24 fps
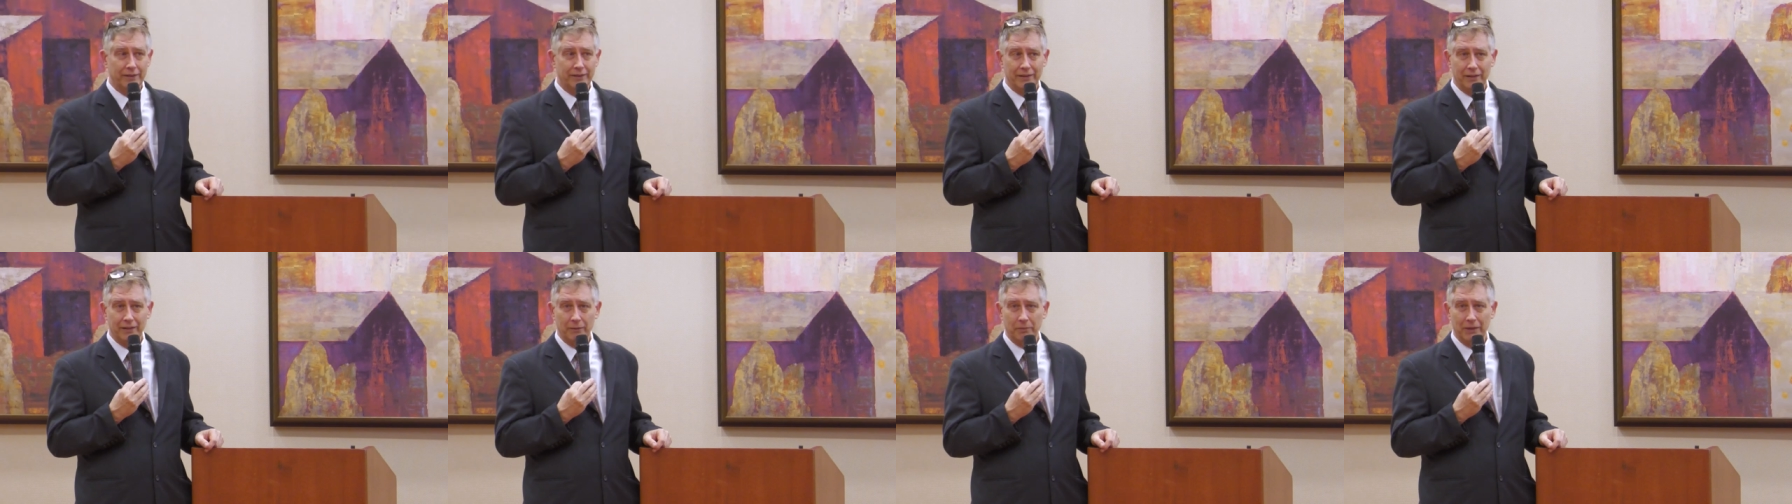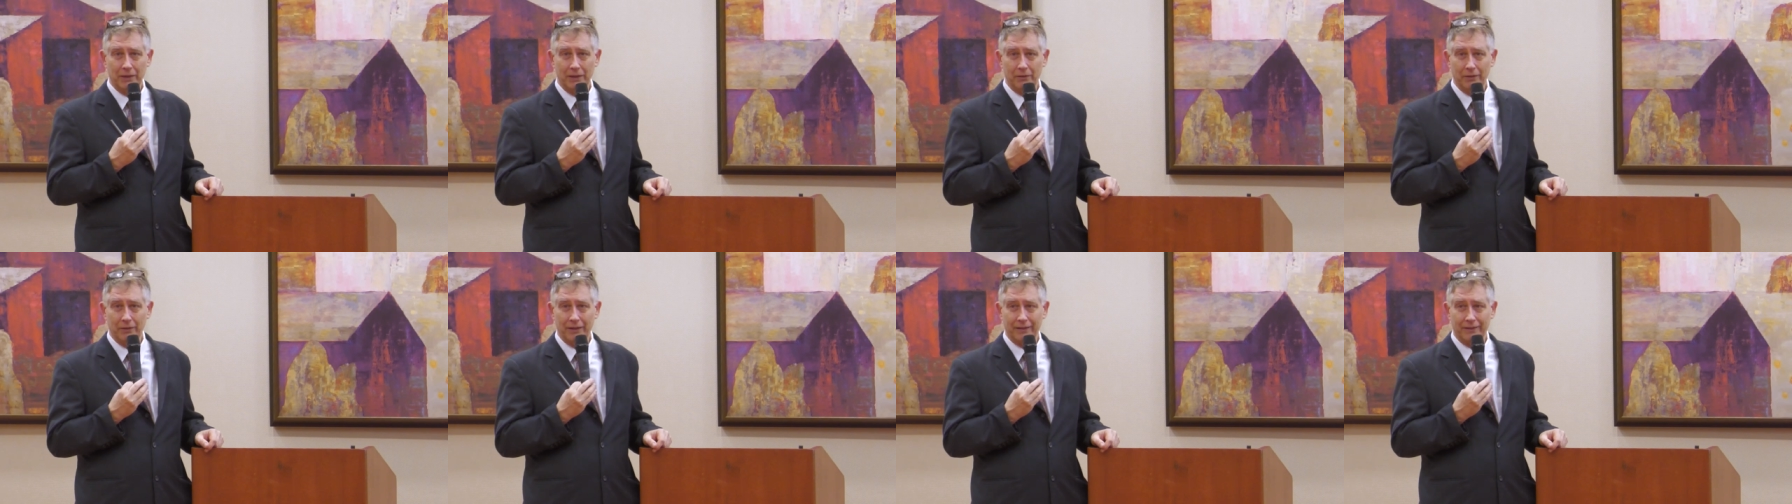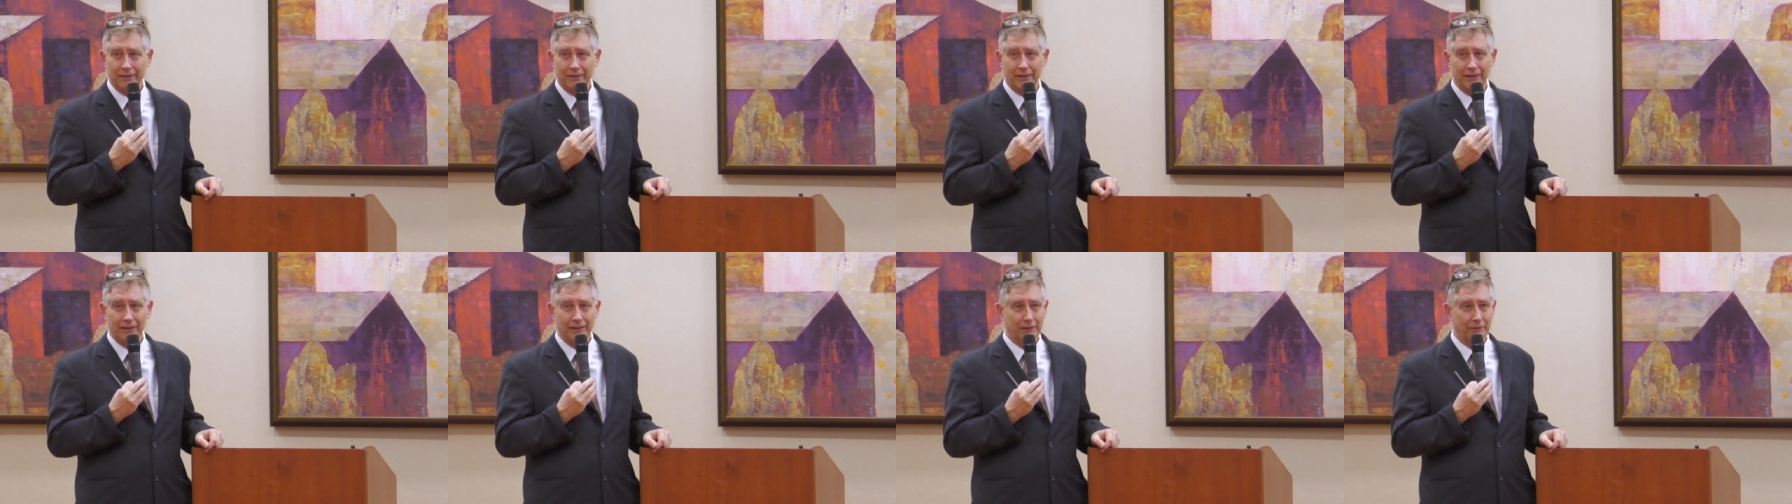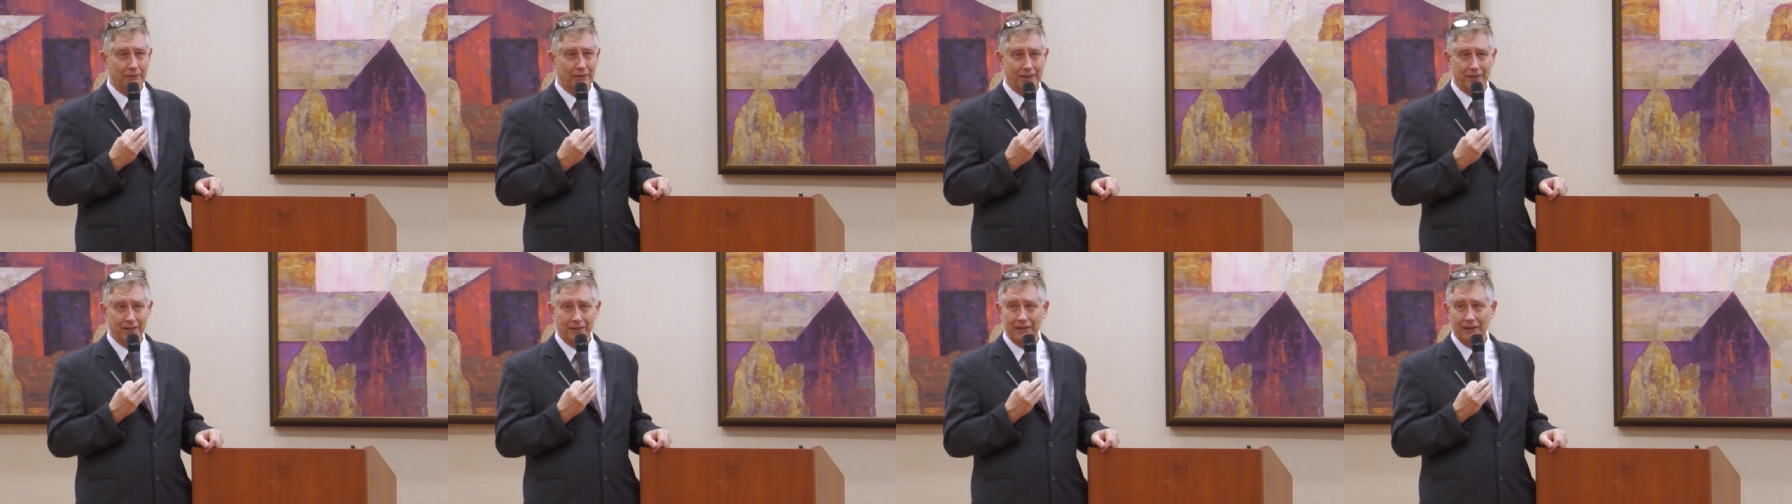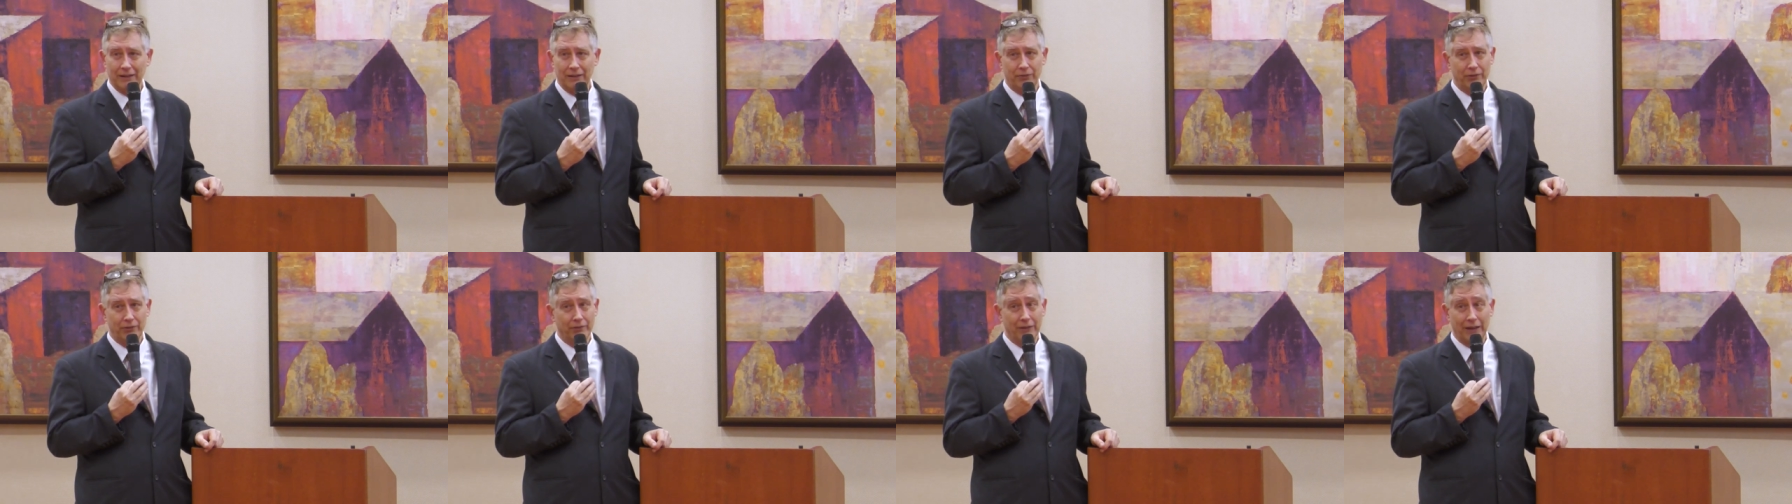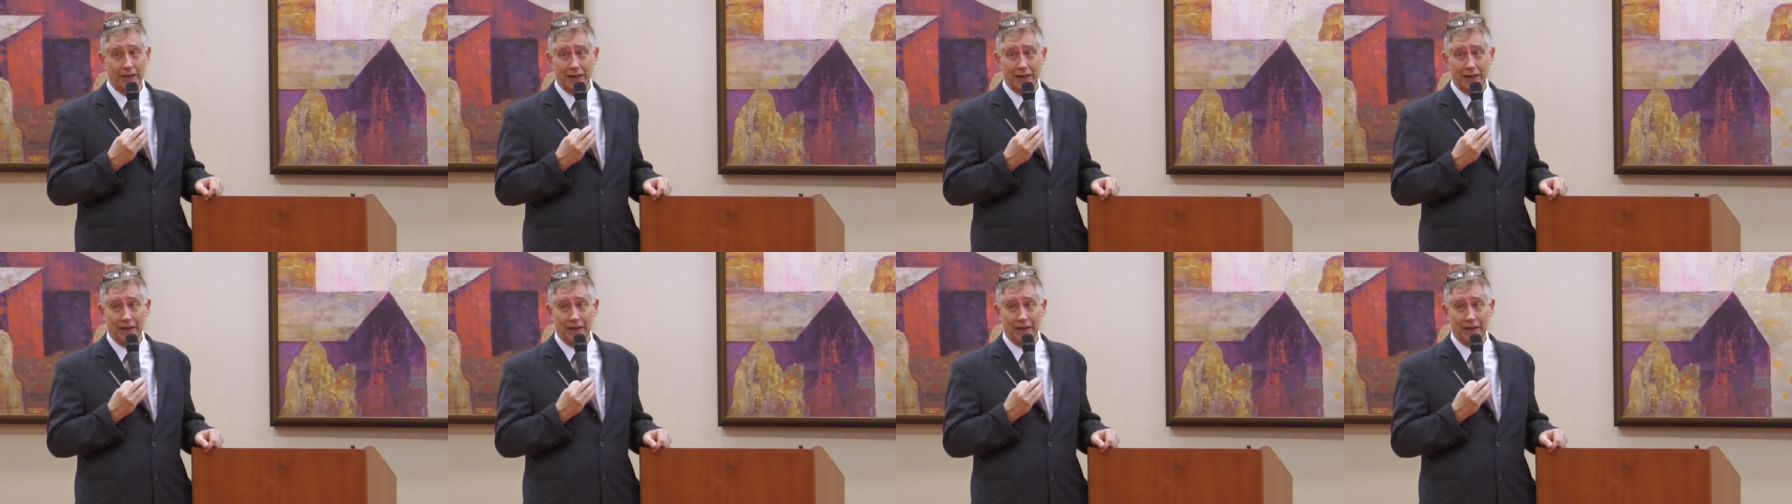is their big risk? Let me tell you, if you've